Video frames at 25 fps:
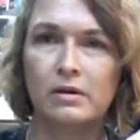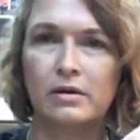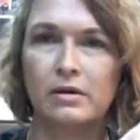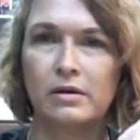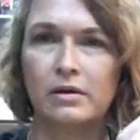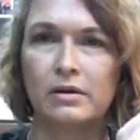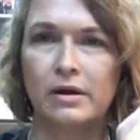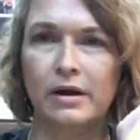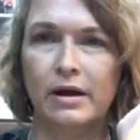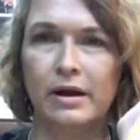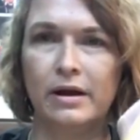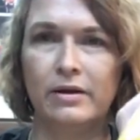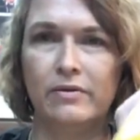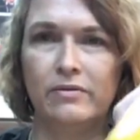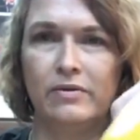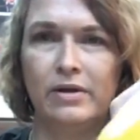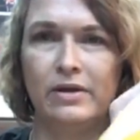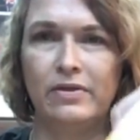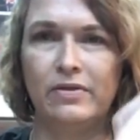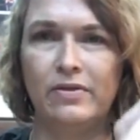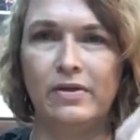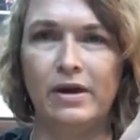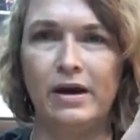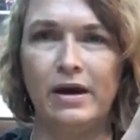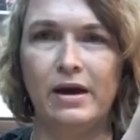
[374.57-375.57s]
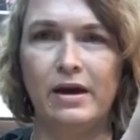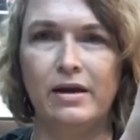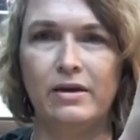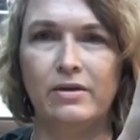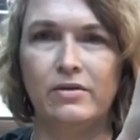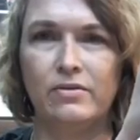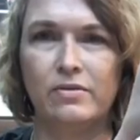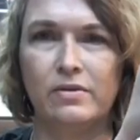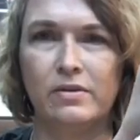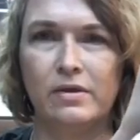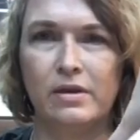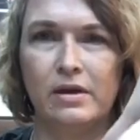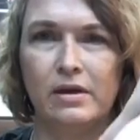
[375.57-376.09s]
Kind of like that, you
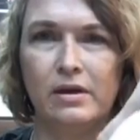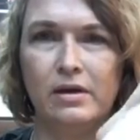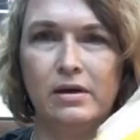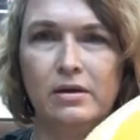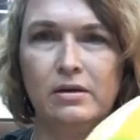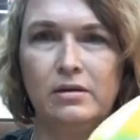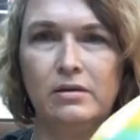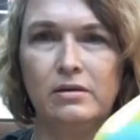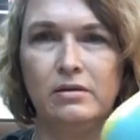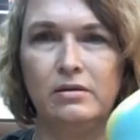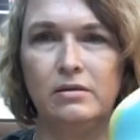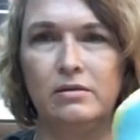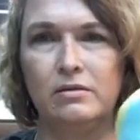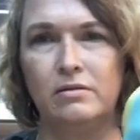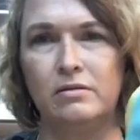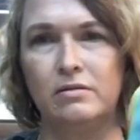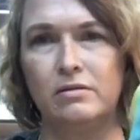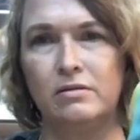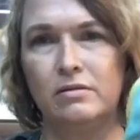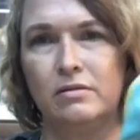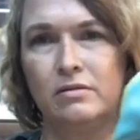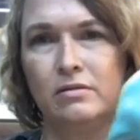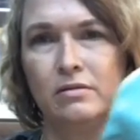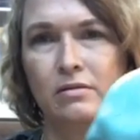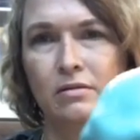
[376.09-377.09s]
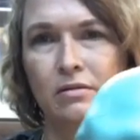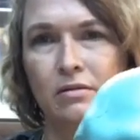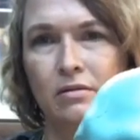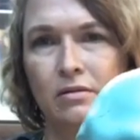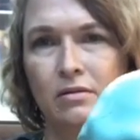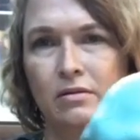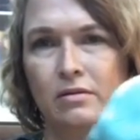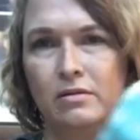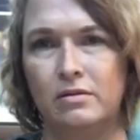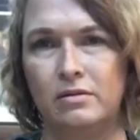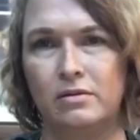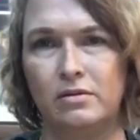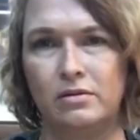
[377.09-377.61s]
see it?
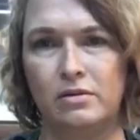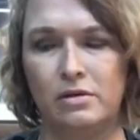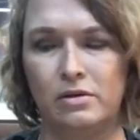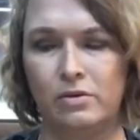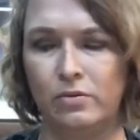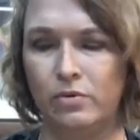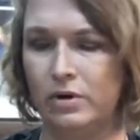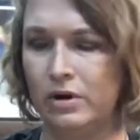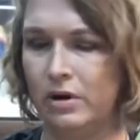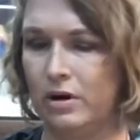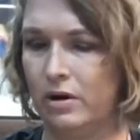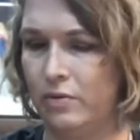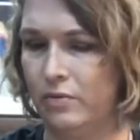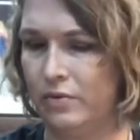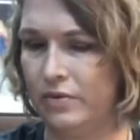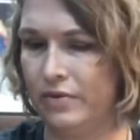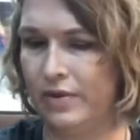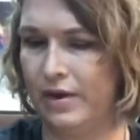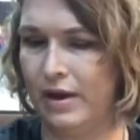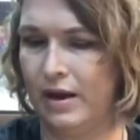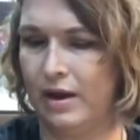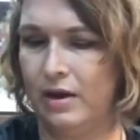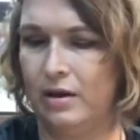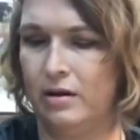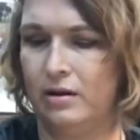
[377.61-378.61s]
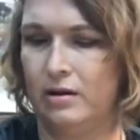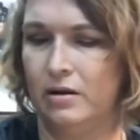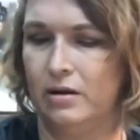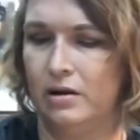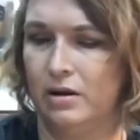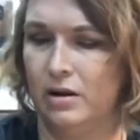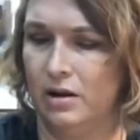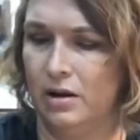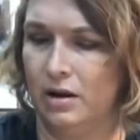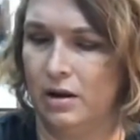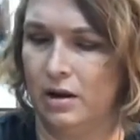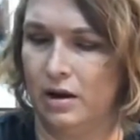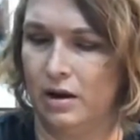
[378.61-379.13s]
See where we're going with that?
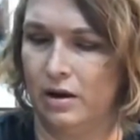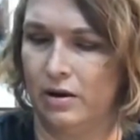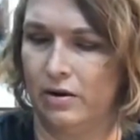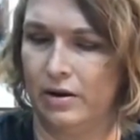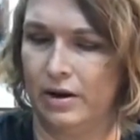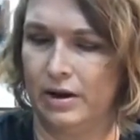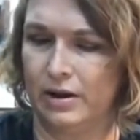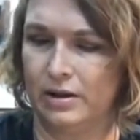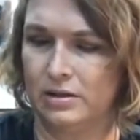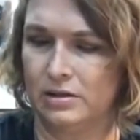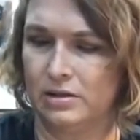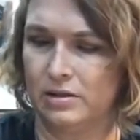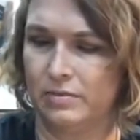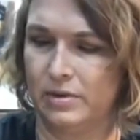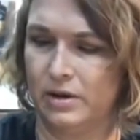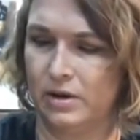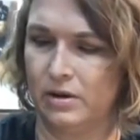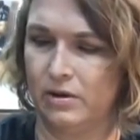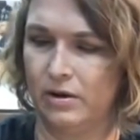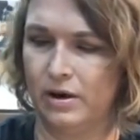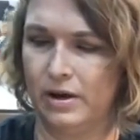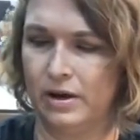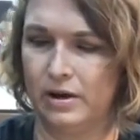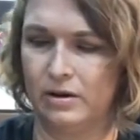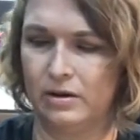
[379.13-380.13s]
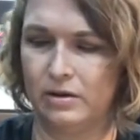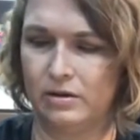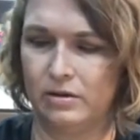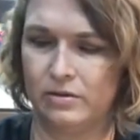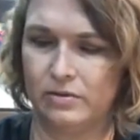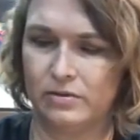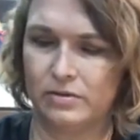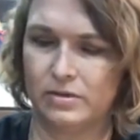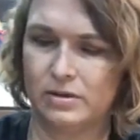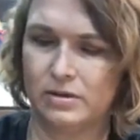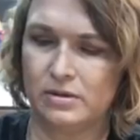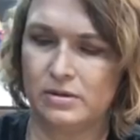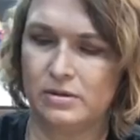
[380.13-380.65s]
All right, so I'm gonna go ahead and
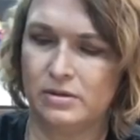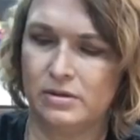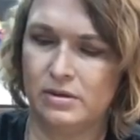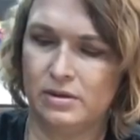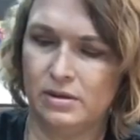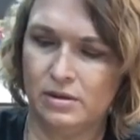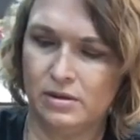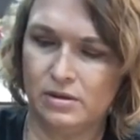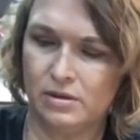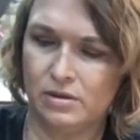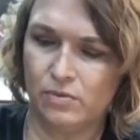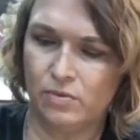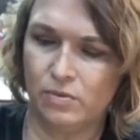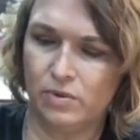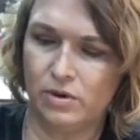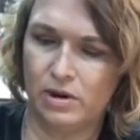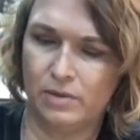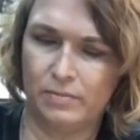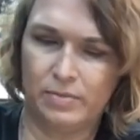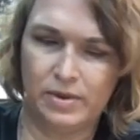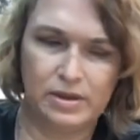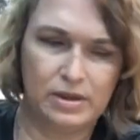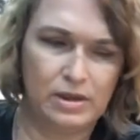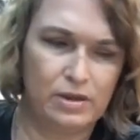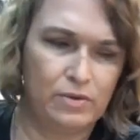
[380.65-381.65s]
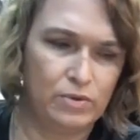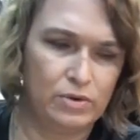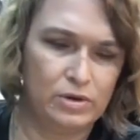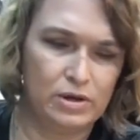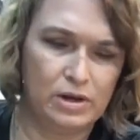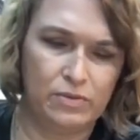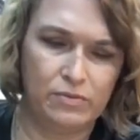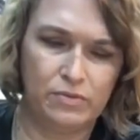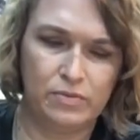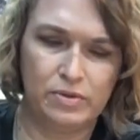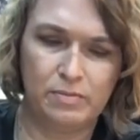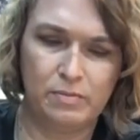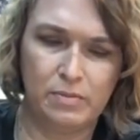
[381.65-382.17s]
close this one up. I think we're
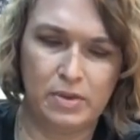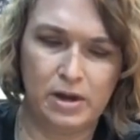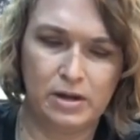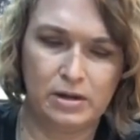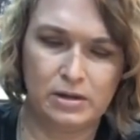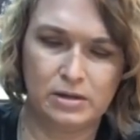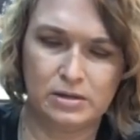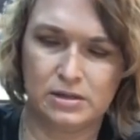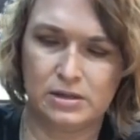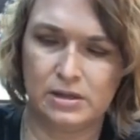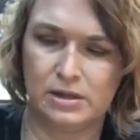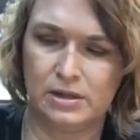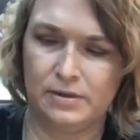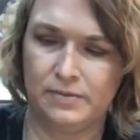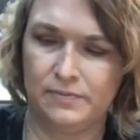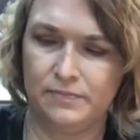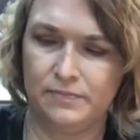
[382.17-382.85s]
done with Moxie.